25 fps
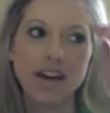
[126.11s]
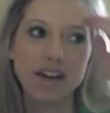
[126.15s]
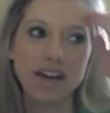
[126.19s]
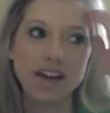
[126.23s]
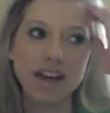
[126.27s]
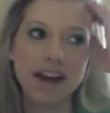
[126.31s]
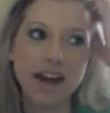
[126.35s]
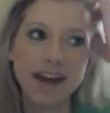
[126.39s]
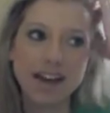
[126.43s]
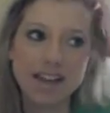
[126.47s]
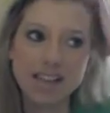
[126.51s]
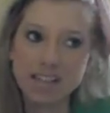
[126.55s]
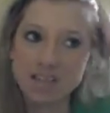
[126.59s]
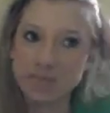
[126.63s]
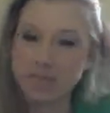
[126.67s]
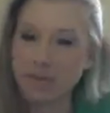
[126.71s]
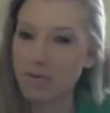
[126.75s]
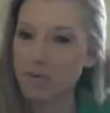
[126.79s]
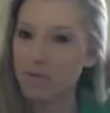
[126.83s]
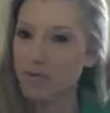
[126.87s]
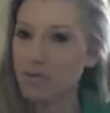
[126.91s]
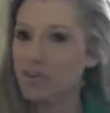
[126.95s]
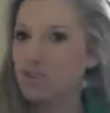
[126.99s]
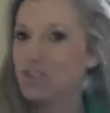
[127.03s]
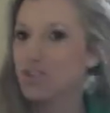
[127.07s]
cast
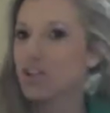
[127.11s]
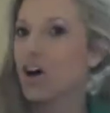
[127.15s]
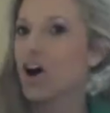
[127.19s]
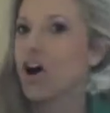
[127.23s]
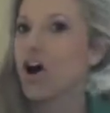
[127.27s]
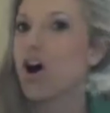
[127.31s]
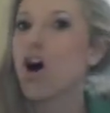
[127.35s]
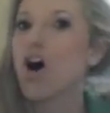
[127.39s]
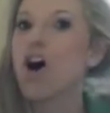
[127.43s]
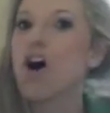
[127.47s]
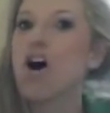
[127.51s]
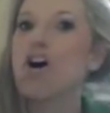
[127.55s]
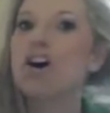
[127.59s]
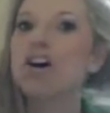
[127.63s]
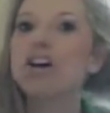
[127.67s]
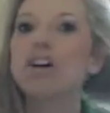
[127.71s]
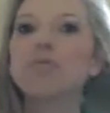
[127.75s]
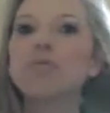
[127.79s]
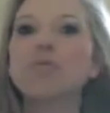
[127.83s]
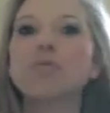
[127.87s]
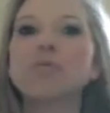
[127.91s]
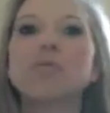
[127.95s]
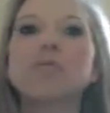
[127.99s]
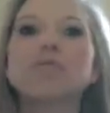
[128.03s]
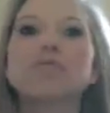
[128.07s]
members in the hall,
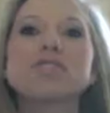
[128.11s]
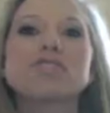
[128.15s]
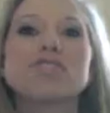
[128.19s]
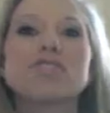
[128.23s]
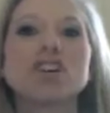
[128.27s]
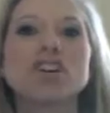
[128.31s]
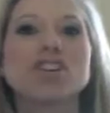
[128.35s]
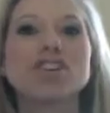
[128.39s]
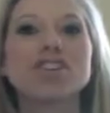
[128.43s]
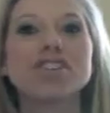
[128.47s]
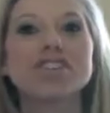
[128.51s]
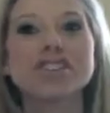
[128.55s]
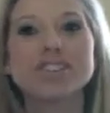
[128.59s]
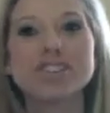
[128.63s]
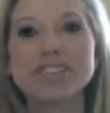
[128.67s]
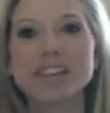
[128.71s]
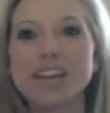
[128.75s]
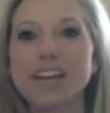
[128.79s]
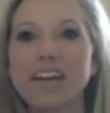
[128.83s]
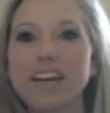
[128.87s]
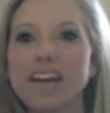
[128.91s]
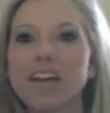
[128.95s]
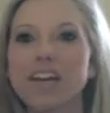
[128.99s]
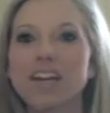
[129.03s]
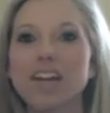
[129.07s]
and we would start
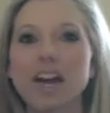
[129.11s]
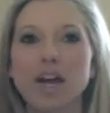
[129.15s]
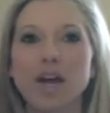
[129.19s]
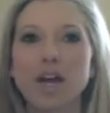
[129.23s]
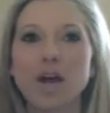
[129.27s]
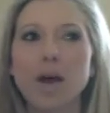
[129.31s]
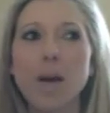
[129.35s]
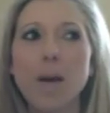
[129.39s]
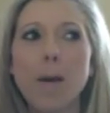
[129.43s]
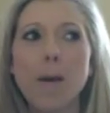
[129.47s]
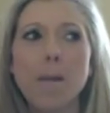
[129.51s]
singing like